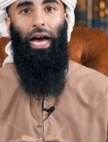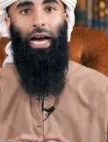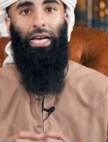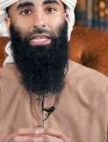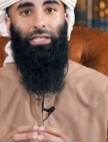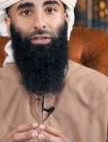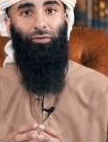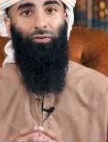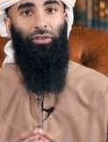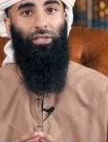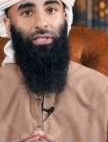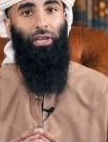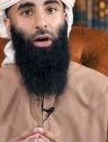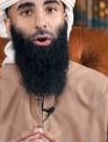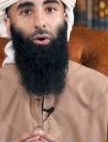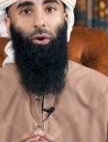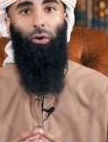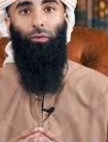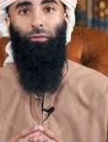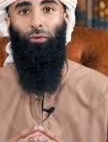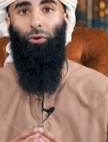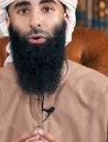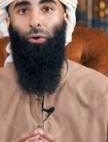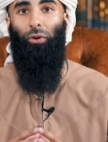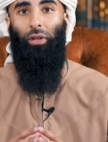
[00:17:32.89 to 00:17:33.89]
as a
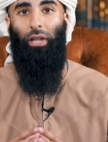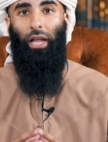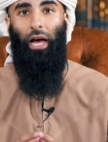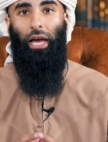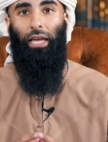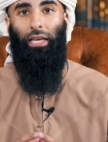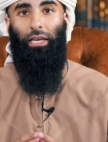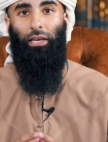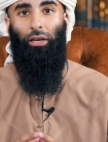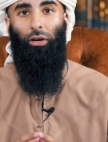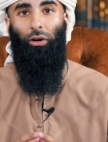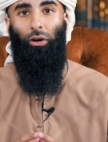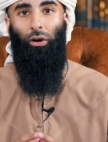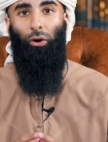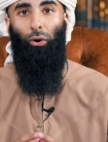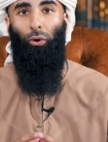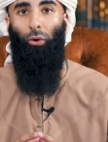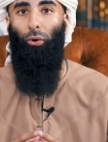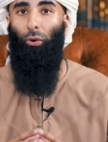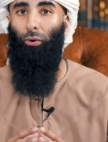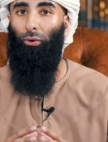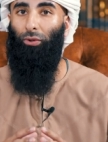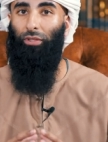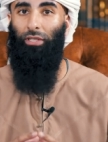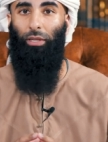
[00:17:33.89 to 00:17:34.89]
result of your like
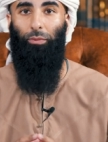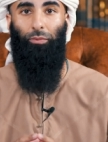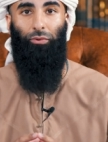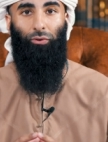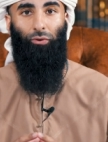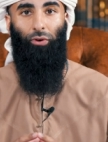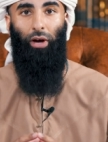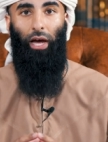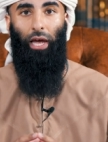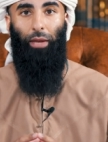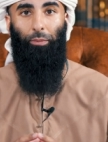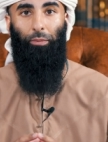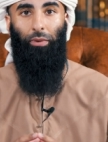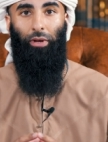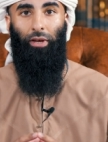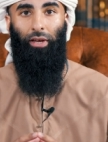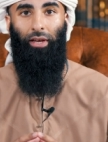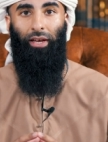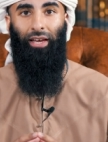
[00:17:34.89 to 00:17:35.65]
or subscribe.